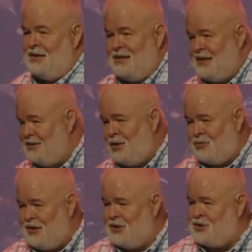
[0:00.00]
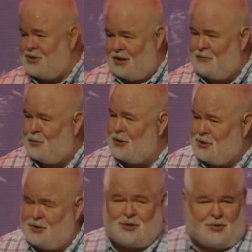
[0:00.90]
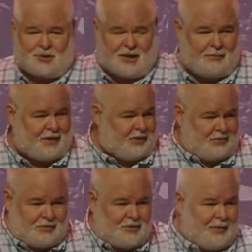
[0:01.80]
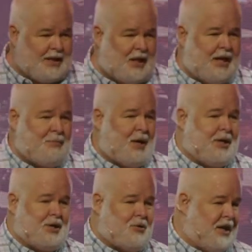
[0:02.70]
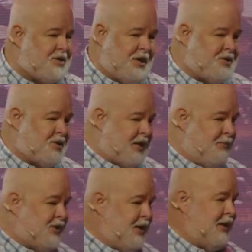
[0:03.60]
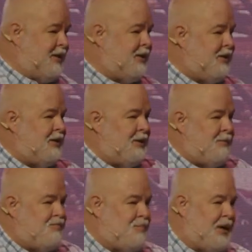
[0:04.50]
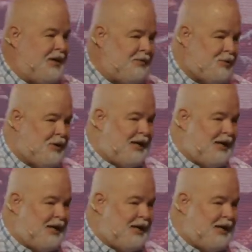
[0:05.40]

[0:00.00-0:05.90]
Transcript: Now, don't kid yourself. Christians do the same. I mean, the mainline body of Christ does the same thing, but if you